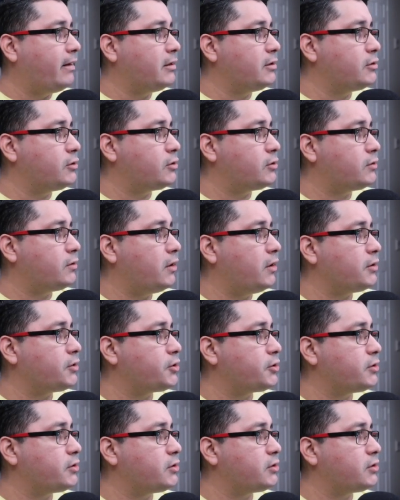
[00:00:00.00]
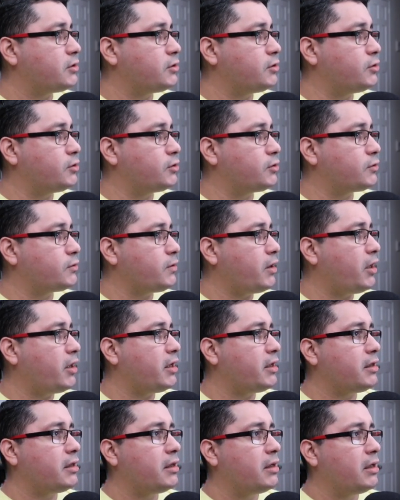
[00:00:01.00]
instructions, just run
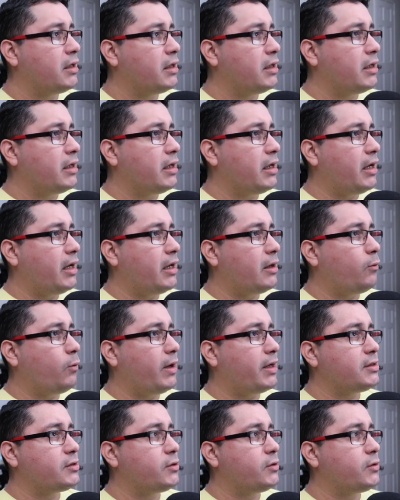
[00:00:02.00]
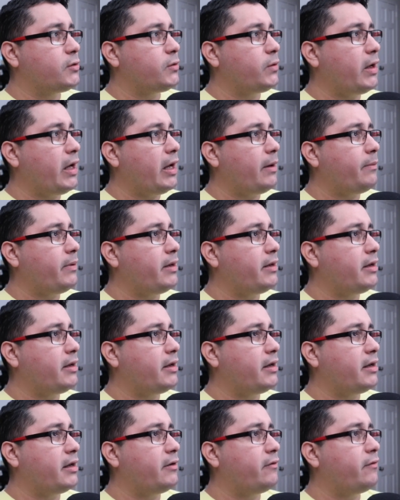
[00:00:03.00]
it, and what is going to happen
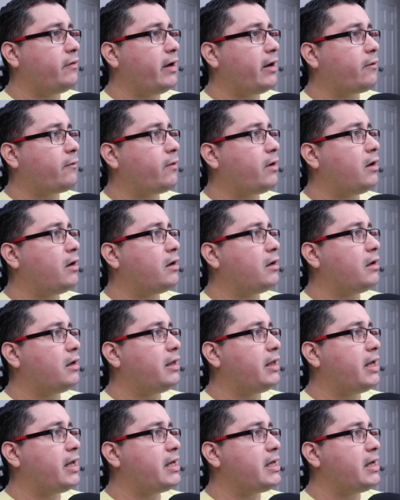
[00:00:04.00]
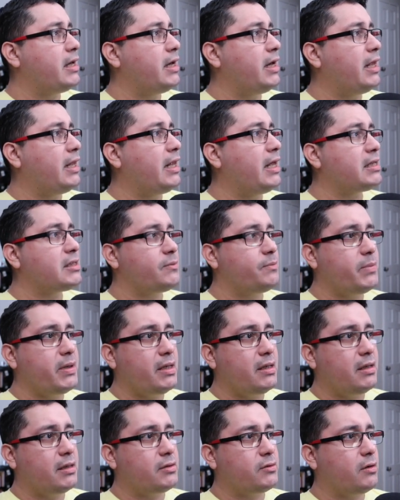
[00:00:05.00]
here if I run
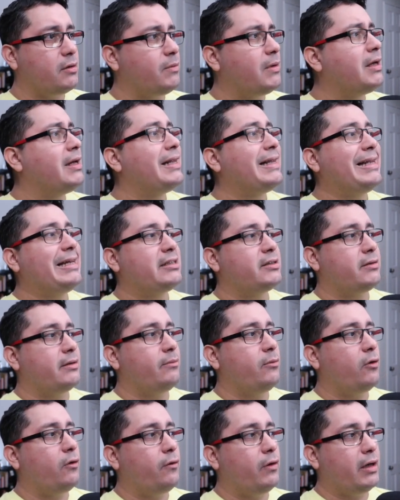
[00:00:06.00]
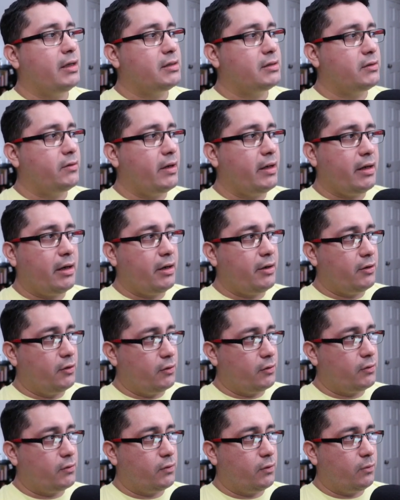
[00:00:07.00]
lsbin, let's run, let's remove a stringer
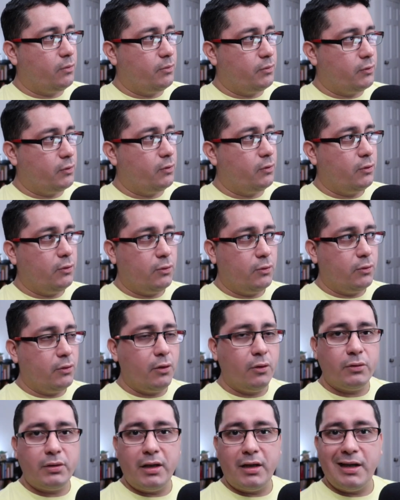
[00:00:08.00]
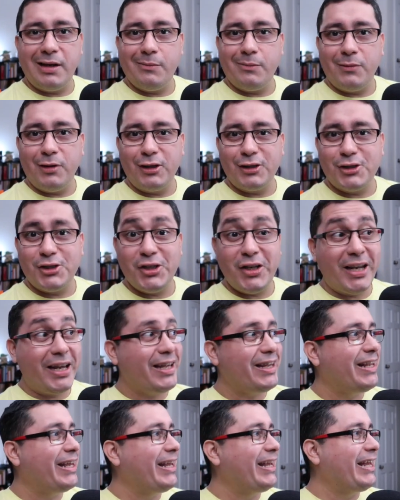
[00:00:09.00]
just so, so you know that I'm not
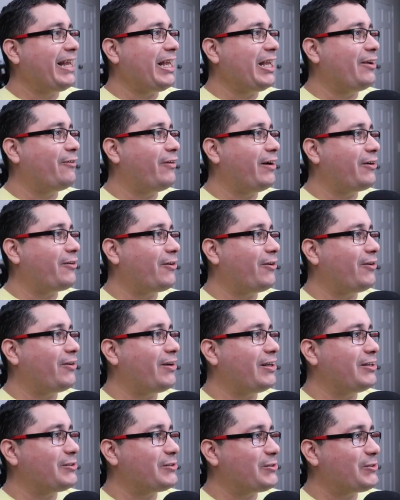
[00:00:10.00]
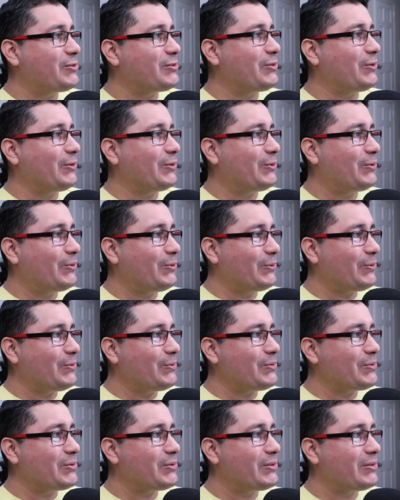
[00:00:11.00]
cheating. If I run install
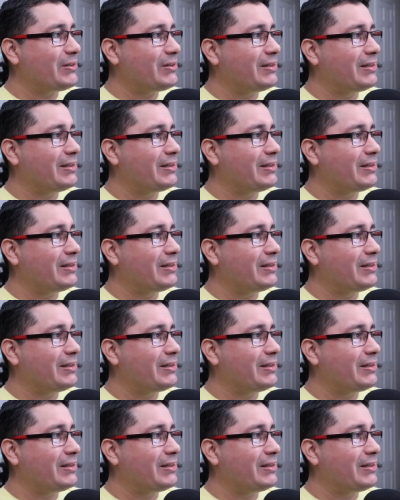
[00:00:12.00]
tools,